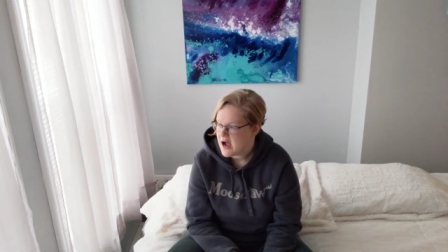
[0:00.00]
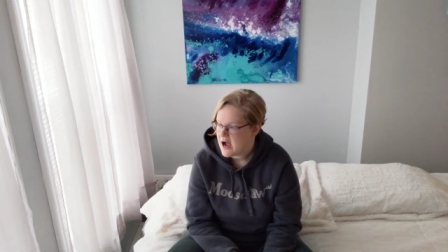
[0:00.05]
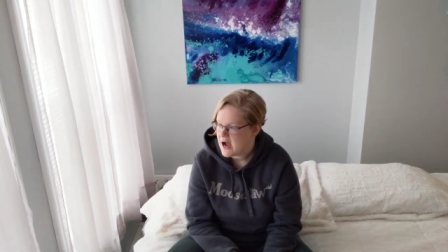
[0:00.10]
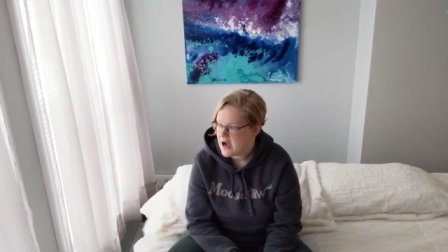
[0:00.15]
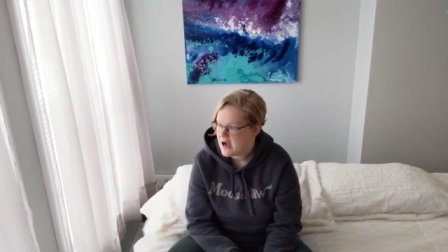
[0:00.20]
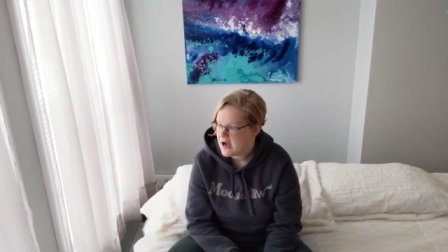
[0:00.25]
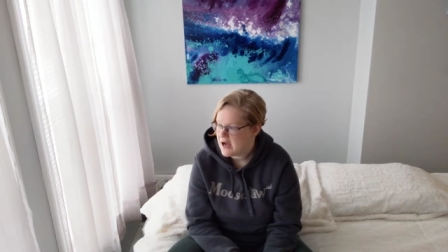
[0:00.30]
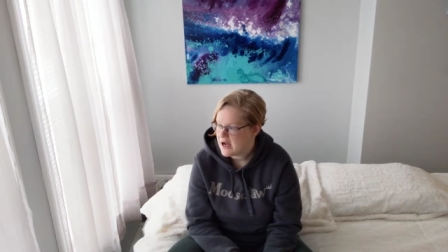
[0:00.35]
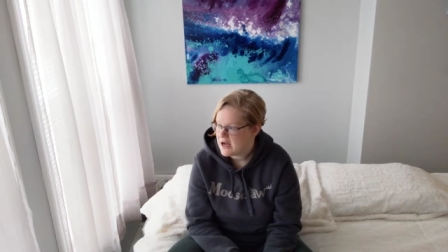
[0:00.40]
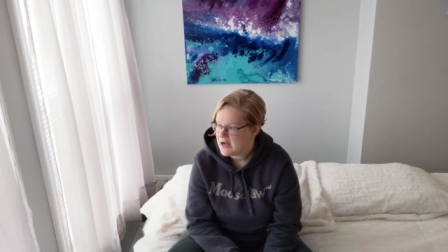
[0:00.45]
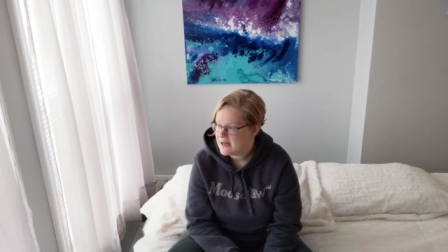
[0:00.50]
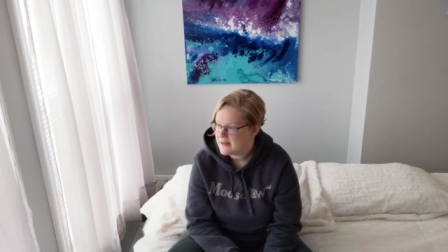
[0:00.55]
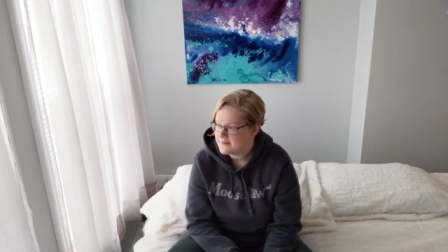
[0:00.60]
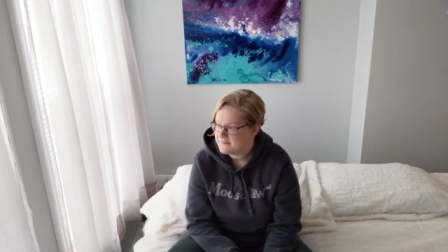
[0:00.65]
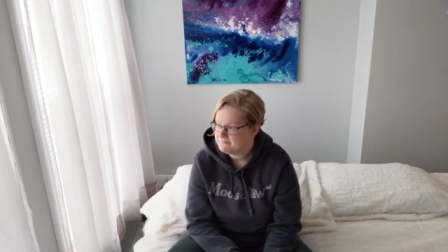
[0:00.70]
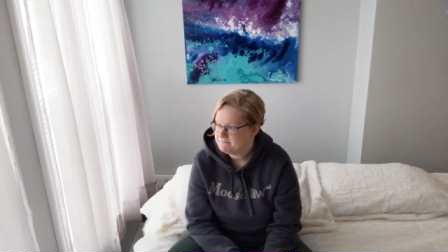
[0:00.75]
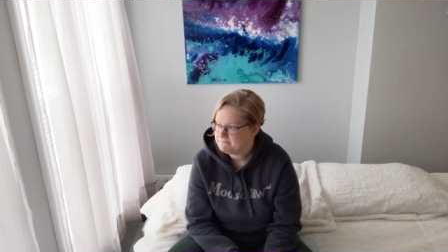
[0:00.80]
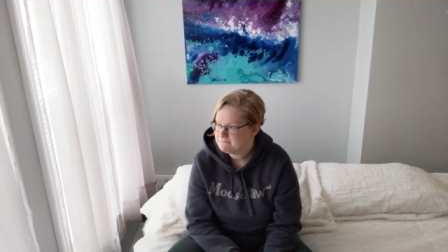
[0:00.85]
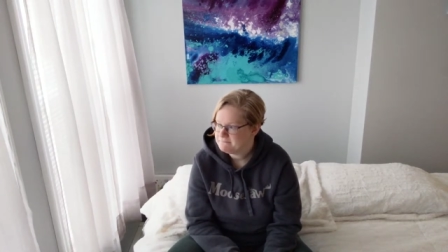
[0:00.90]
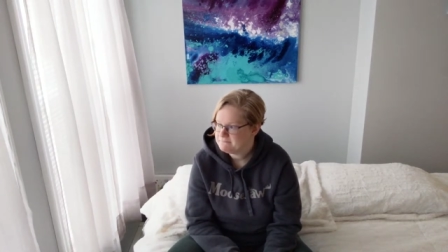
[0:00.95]

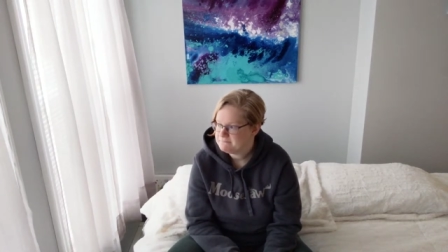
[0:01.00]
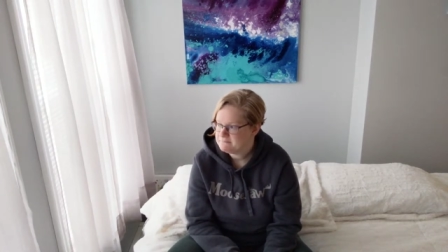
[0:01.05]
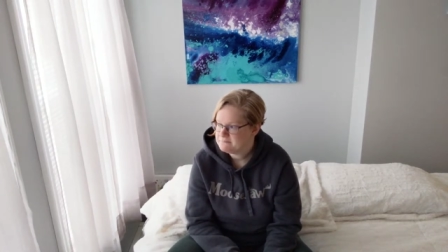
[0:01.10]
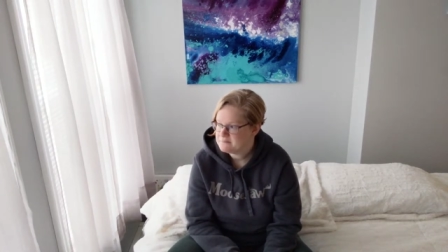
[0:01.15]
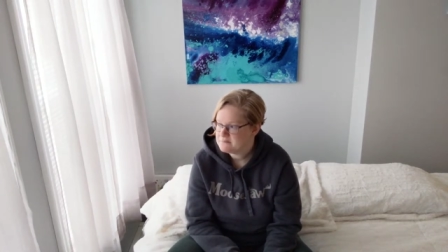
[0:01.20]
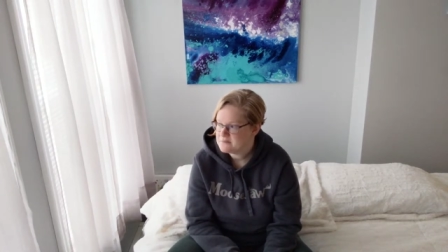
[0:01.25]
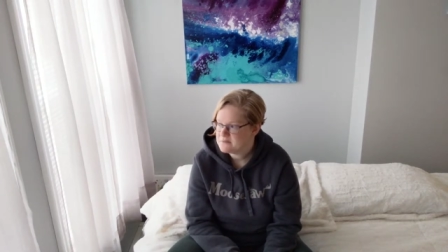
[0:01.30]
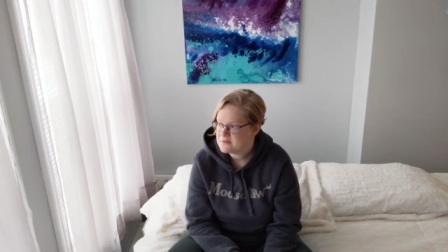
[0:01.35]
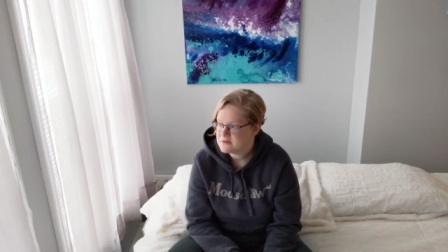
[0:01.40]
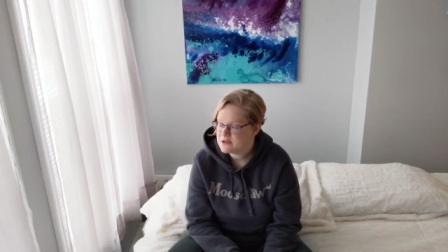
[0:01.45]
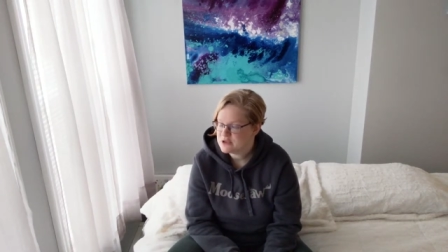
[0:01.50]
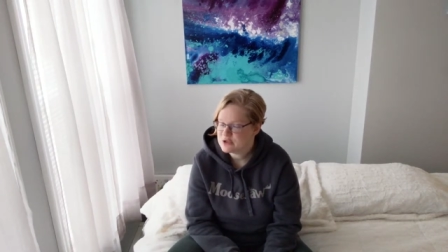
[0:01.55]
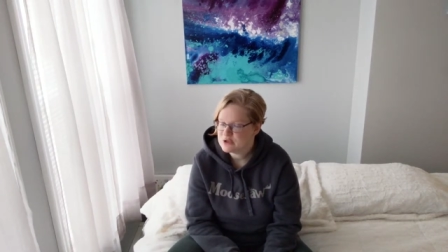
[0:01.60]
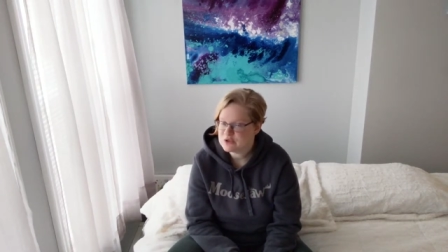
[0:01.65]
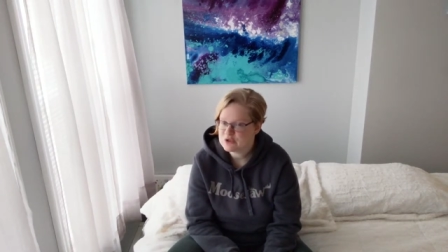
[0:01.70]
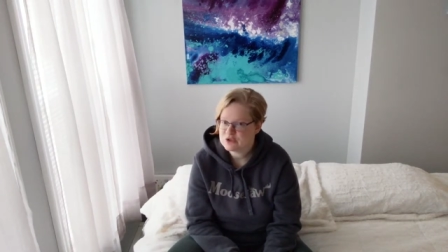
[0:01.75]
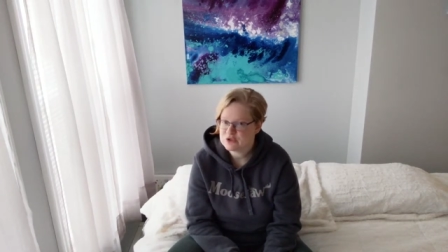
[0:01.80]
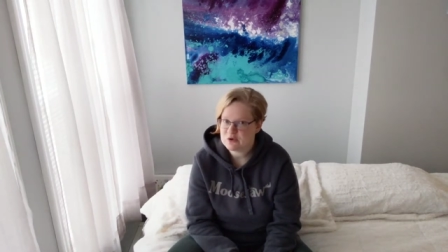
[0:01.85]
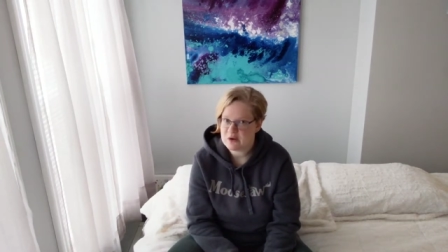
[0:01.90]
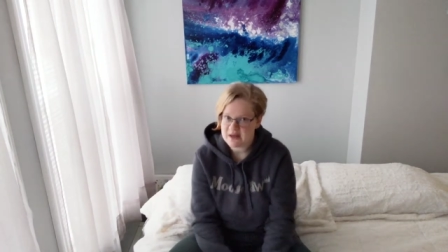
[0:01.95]
Um,
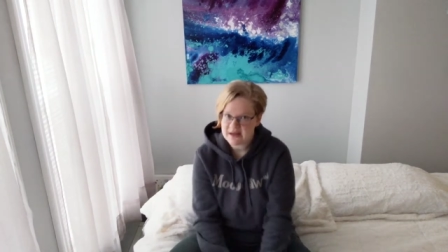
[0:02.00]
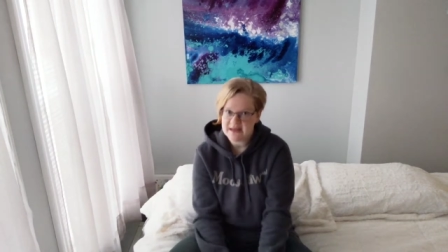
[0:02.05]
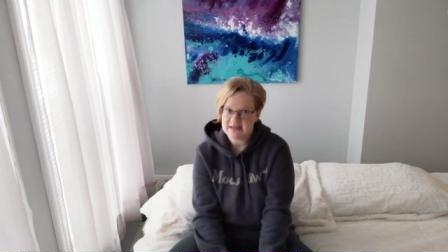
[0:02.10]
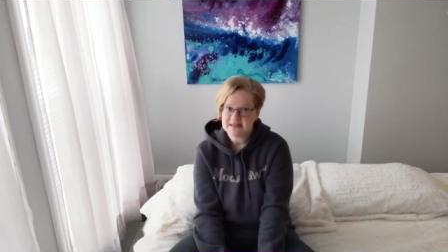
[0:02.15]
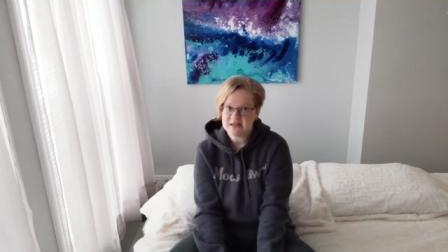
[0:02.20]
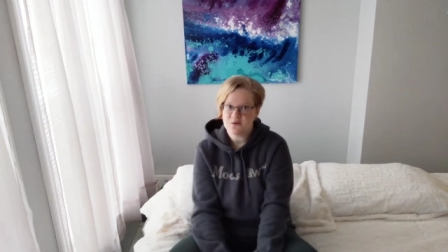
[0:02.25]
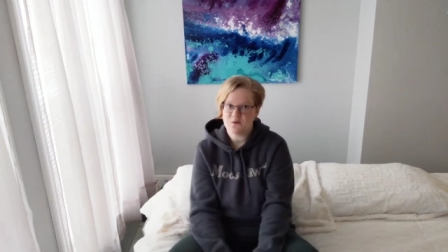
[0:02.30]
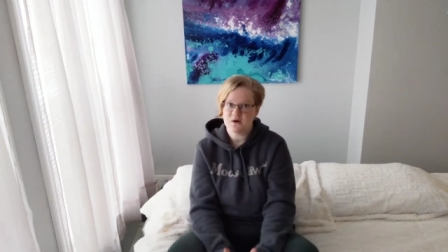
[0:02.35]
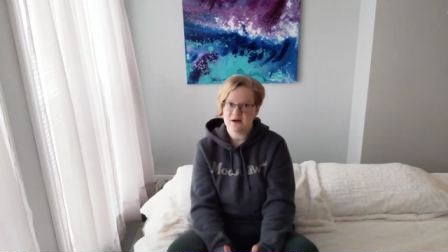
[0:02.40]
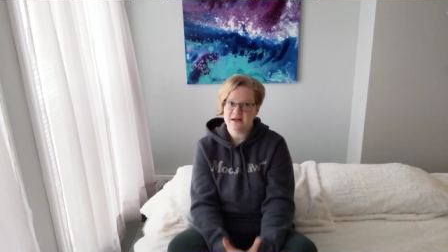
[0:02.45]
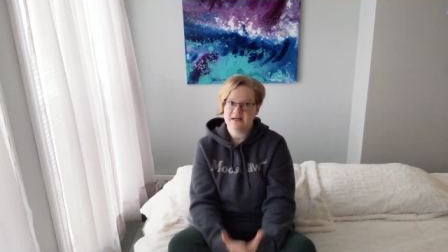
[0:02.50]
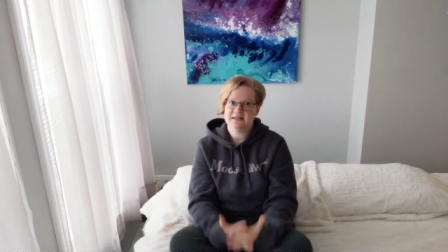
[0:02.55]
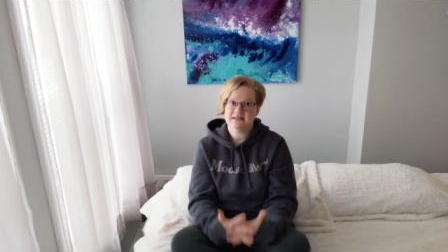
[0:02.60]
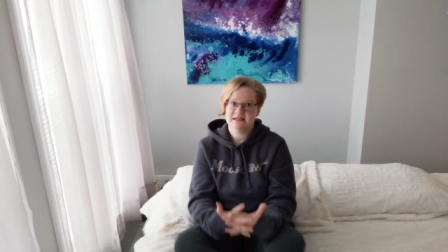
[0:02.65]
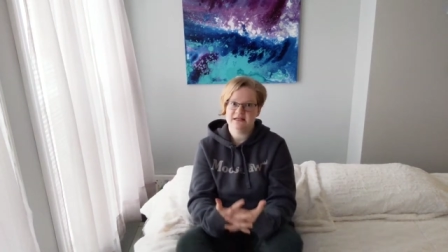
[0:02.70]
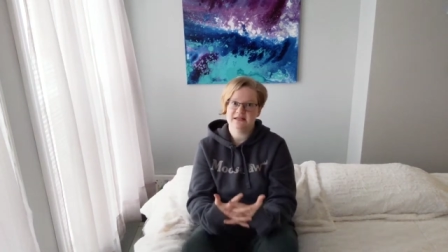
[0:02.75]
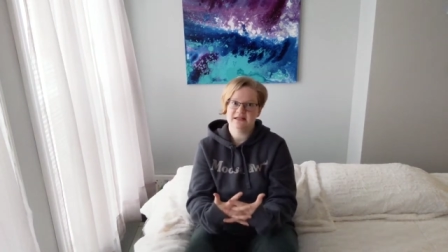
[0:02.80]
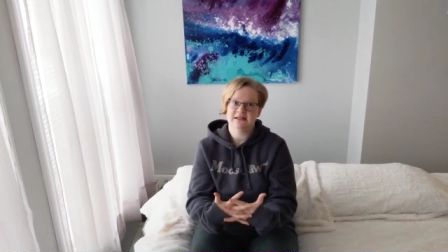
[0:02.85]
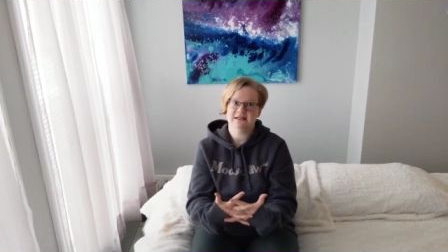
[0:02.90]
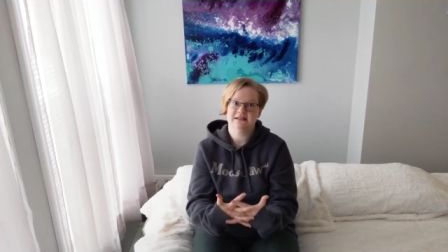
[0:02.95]
so I guess I wanted
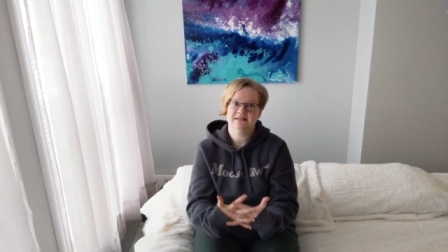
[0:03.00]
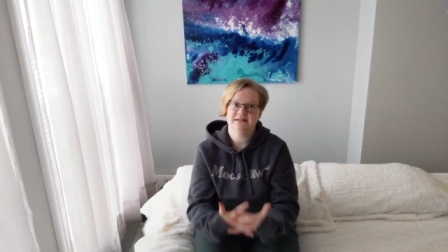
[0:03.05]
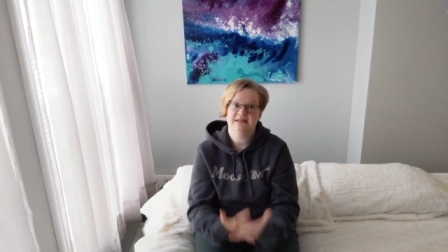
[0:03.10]
to